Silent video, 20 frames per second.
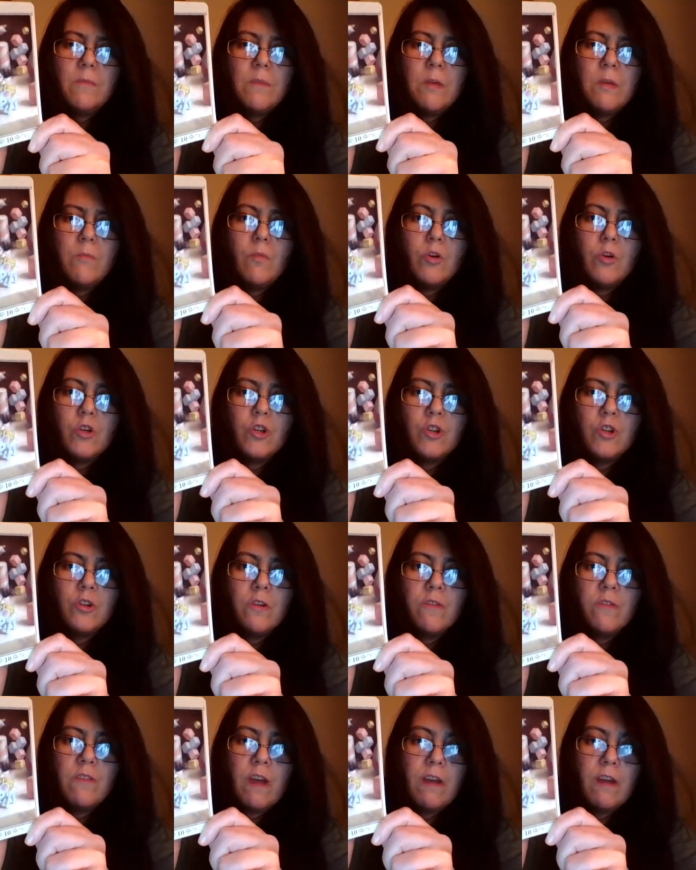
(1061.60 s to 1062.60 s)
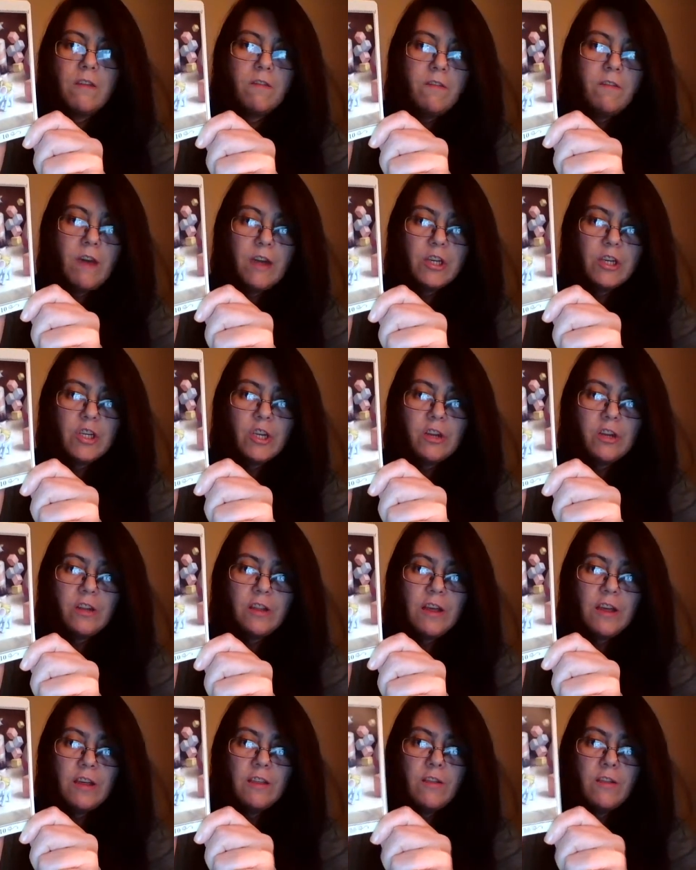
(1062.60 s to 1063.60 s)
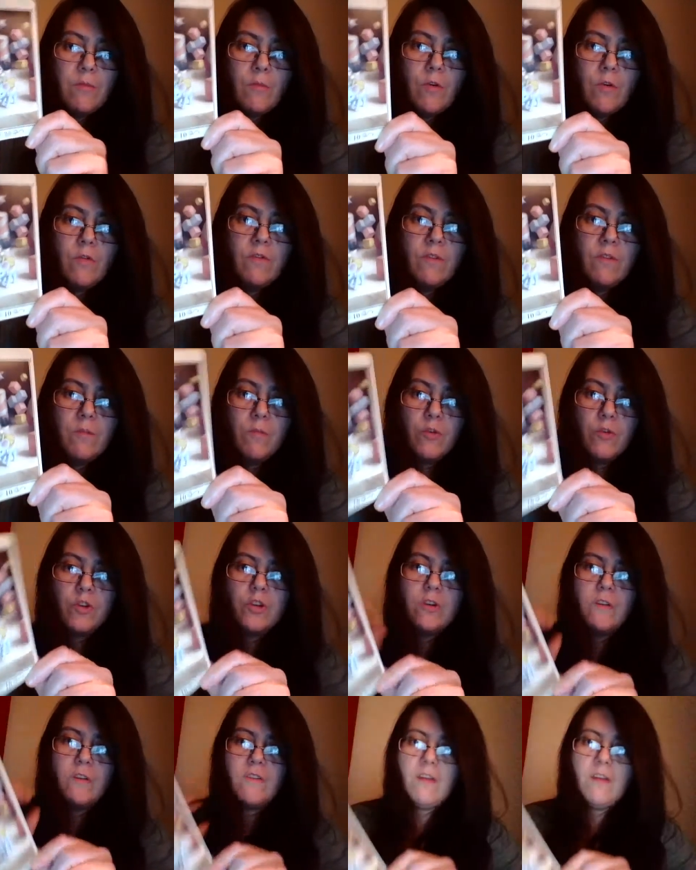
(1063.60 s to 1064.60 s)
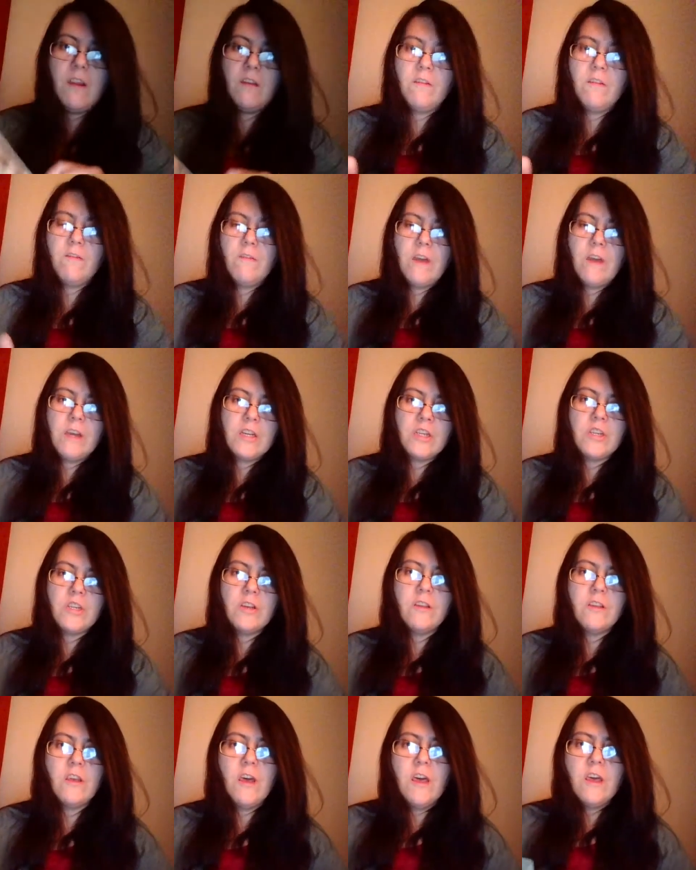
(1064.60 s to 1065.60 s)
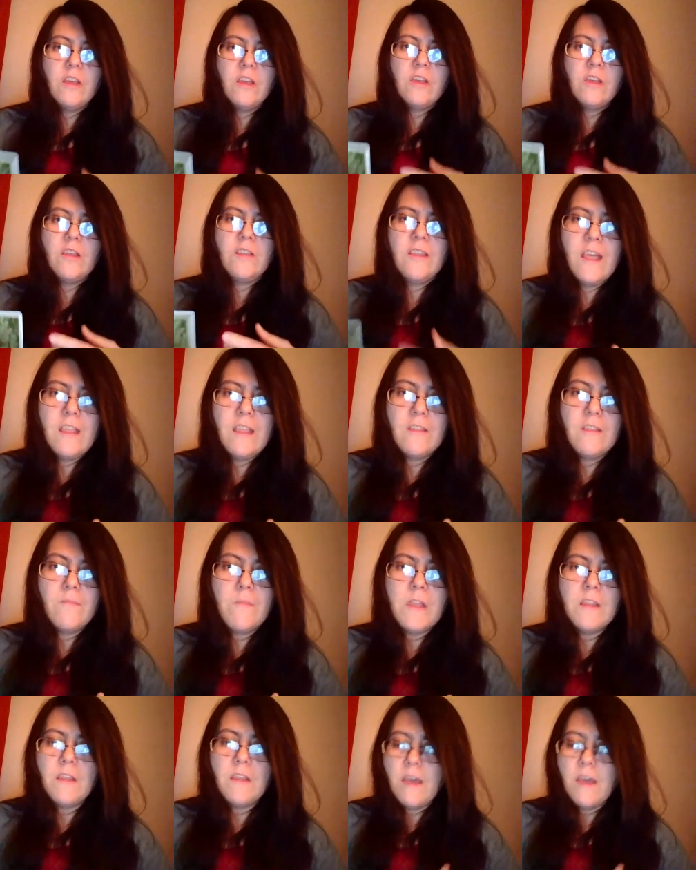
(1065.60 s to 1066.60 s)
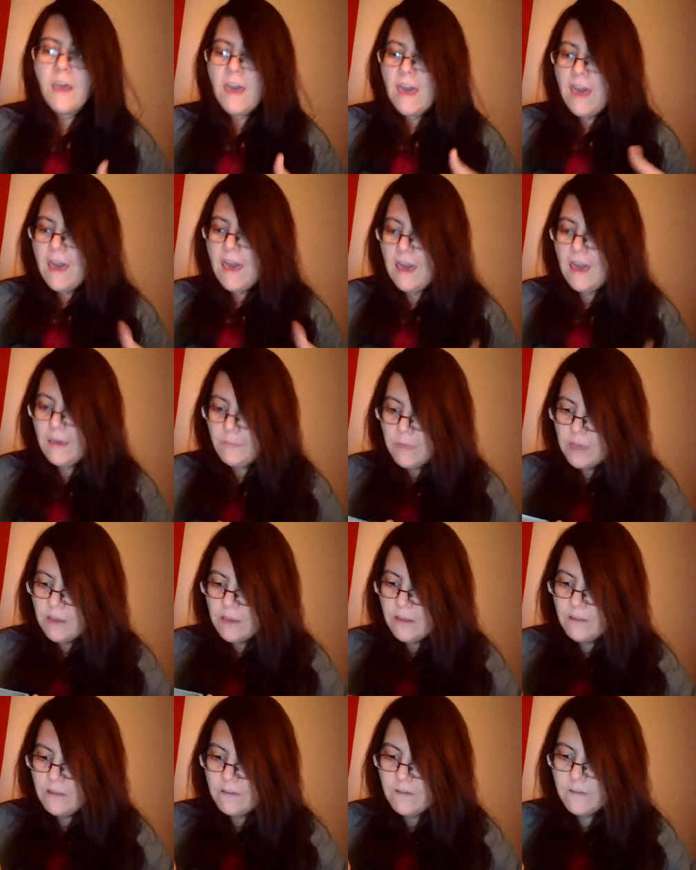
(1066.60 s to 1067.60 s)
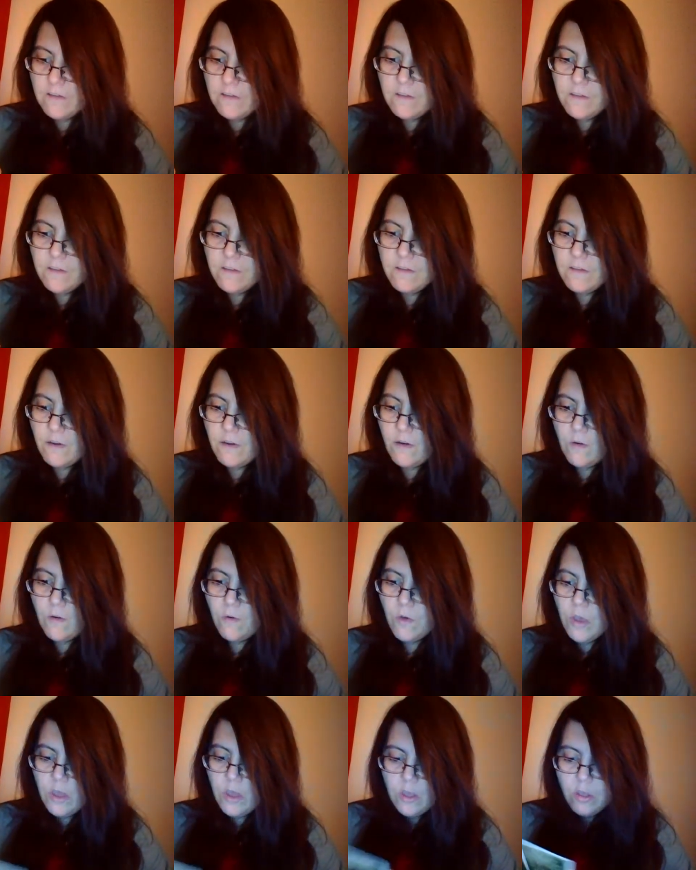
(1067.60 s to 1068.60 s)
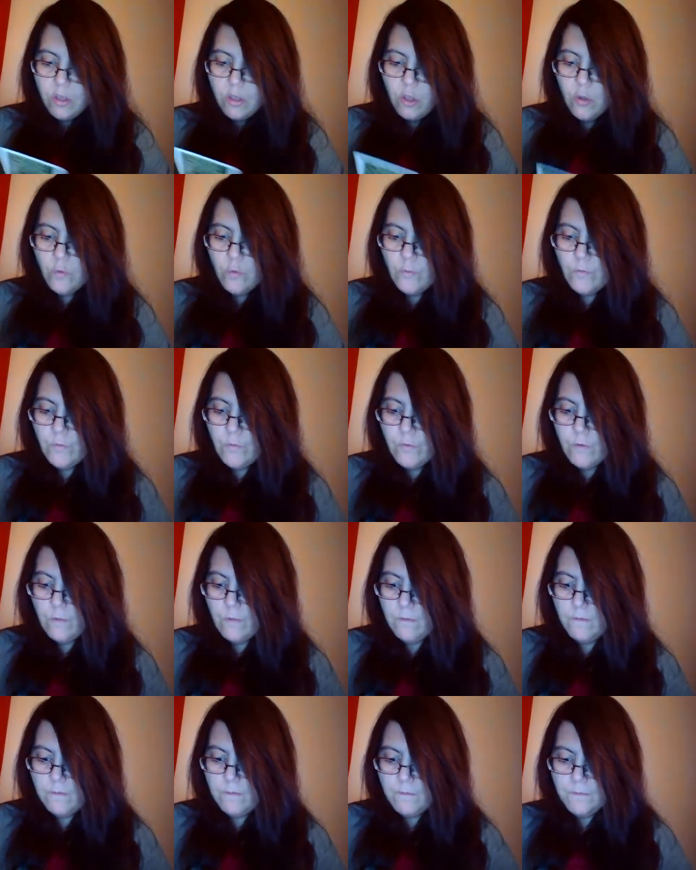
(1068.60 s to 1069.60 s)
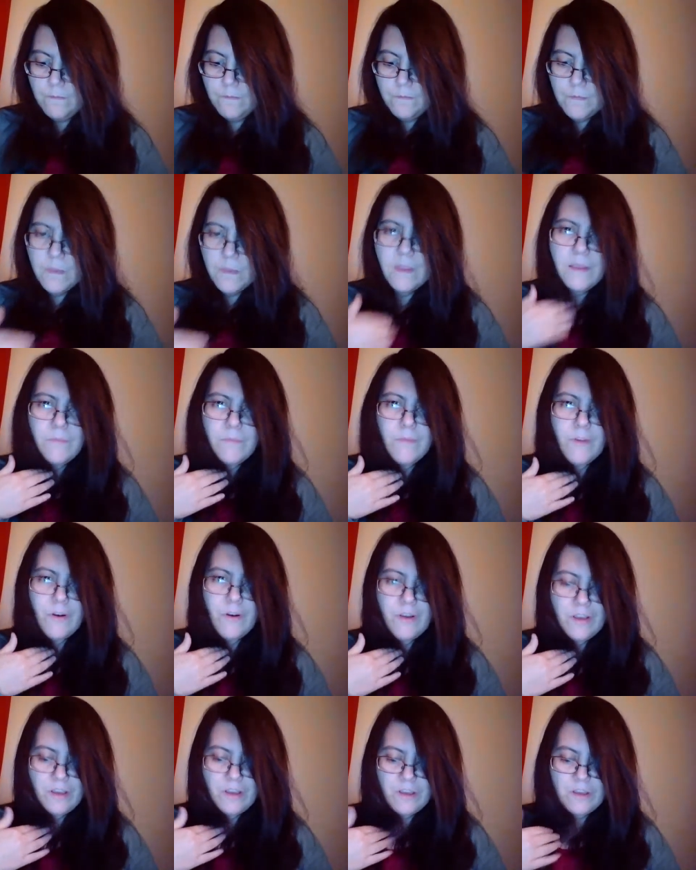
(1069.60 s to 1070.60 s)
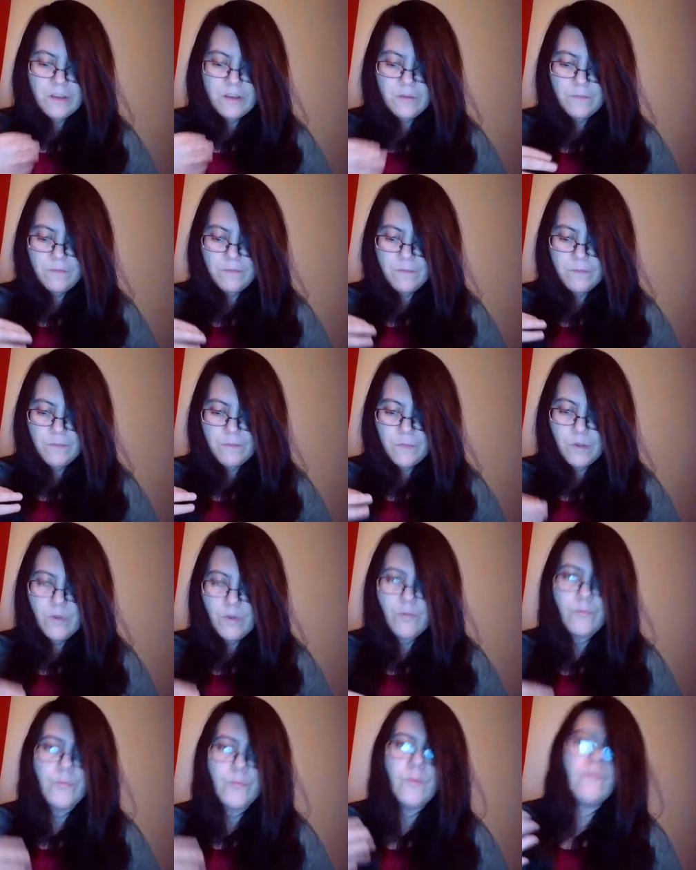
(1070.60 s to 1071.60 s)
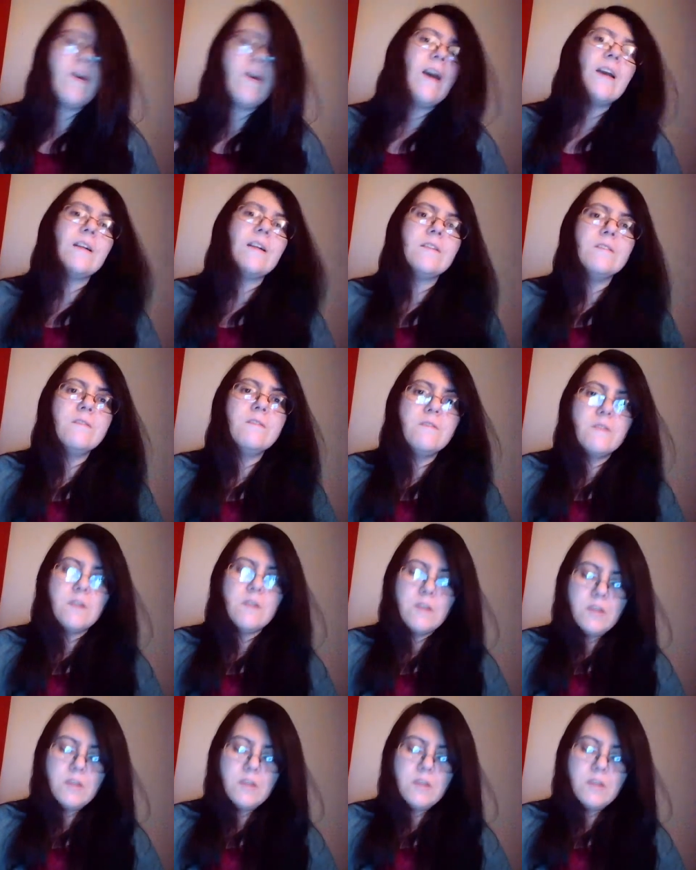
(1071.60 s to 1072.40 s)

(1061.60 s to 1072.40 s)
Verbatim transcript: emotional satisfaction, like the most emotional satisfaction, contentment, happiness. So you've I'm sorry, you've prevailed,